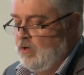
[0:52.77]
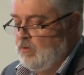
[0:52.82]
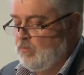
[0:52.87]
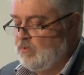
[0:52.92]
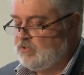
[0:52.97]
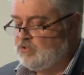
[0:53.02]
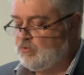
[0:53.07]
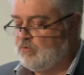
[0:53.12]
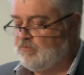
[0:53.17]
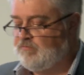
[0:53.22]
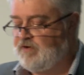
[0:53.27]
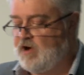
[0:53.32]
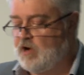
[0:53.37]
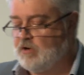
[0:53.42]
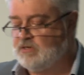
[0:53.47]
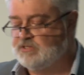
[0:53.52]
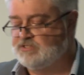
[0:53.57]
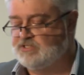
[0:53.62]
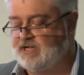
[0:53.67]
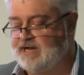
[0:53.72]
which will
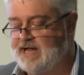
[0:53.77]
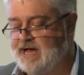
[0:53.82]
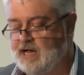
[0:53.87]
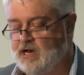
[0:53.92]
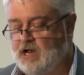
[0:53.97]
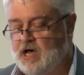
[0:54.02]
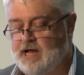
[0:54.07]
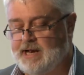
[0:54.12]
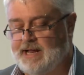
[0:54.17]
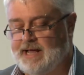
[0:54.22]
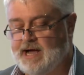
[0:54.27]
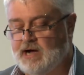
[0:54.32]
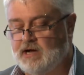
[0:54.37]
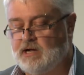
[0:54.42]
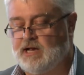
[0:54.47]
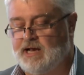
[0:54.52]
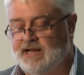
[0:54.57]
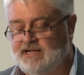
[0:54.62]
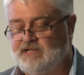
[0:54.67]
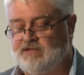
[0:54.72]
focus on outlining our
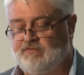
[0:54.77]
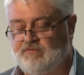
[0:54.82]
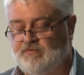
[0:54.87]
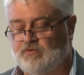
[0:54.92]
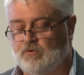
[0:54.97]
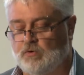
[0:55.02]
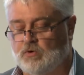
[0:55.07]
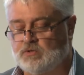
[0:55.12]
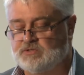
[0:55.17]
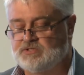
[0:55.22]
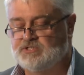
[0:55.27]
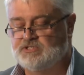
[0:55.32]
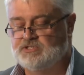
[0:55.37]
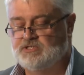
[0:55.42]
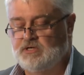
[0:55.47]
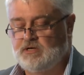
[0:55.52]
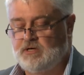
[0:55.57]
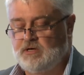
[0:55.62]
collective thoughts